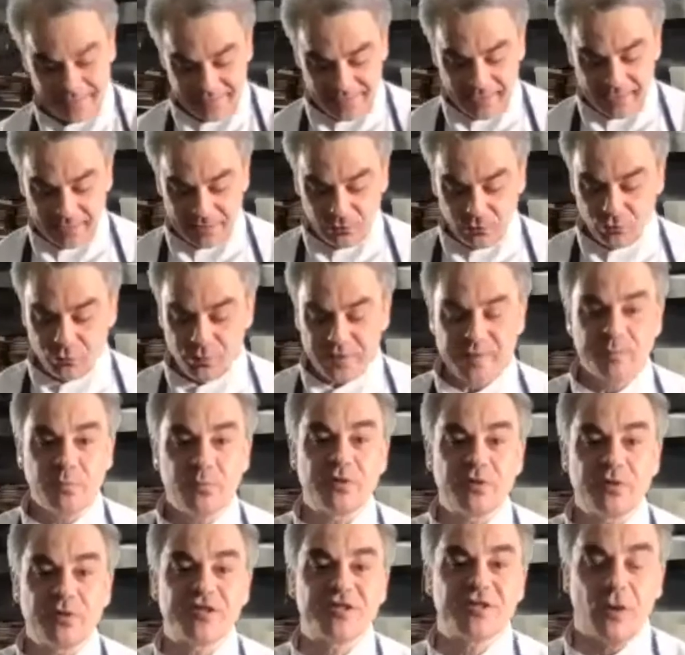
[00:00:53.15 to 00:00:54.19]
I always
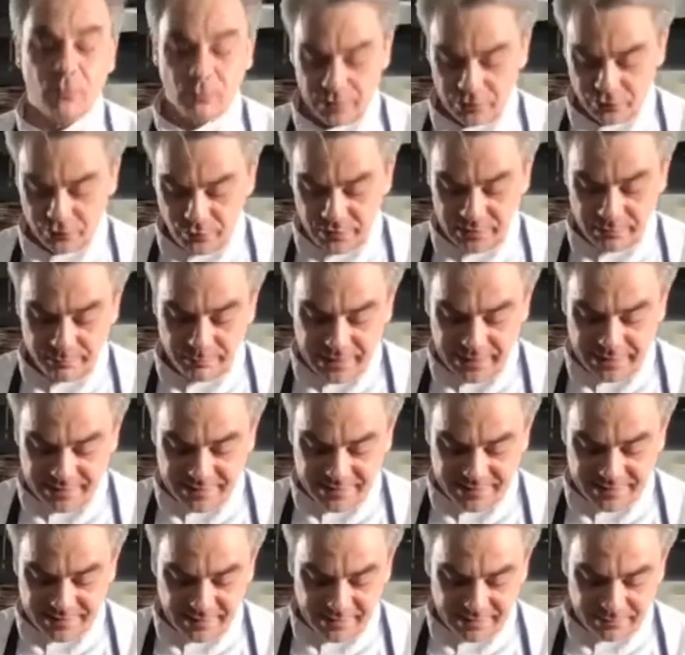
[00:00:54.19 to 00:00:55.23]
put sour cream
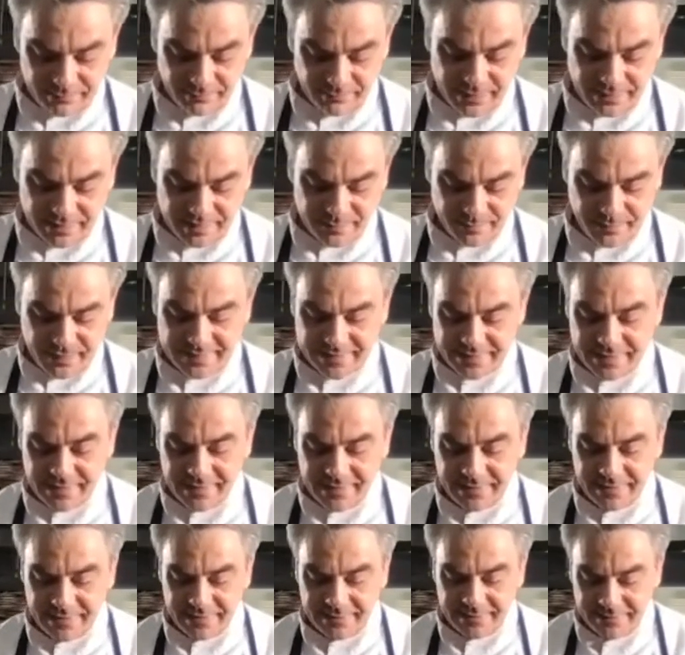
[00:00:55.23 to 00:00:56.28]
inside my
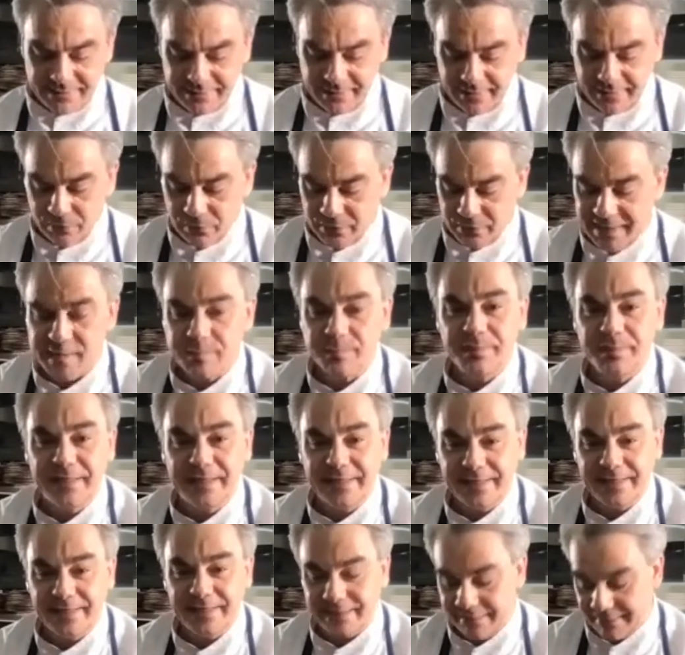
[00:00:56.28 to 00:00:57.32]
spätzle, and I'm gonna
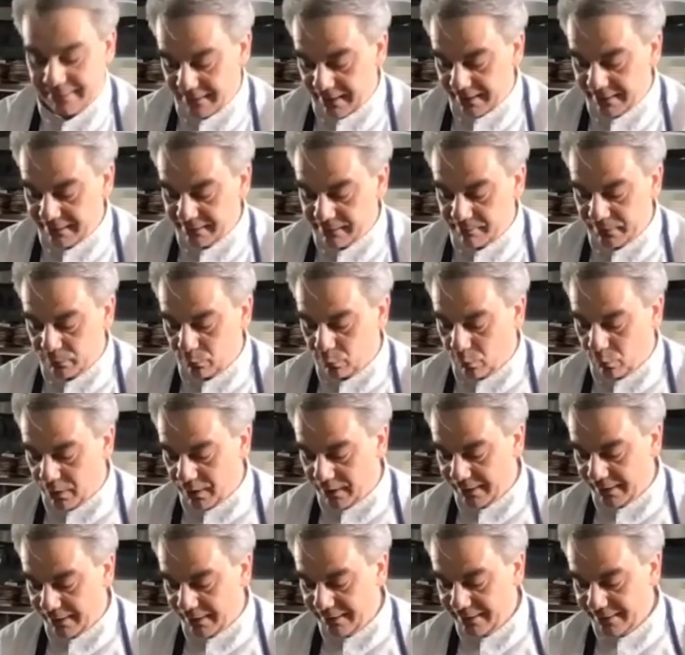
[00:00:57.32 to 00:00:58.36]
explain a little bit
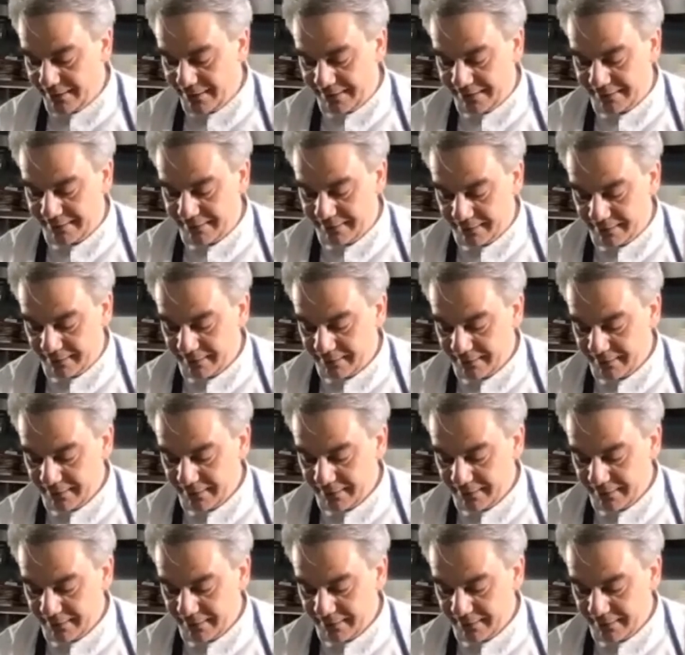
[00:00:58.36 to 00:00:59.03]
why later.